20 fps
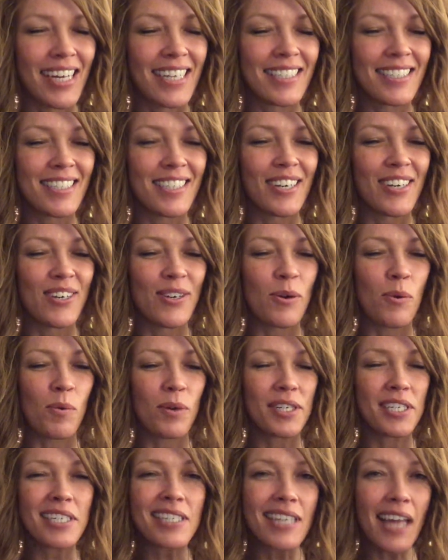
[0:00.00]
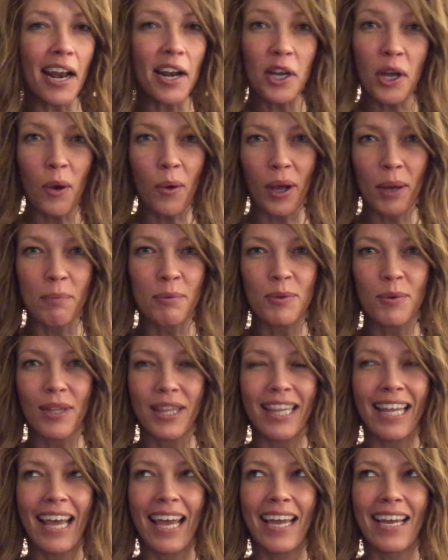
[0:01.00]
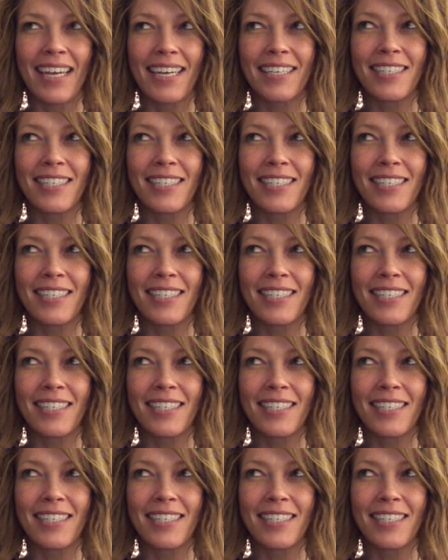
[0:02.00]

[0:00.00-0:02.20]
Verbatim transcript: And so we're just not equipped with like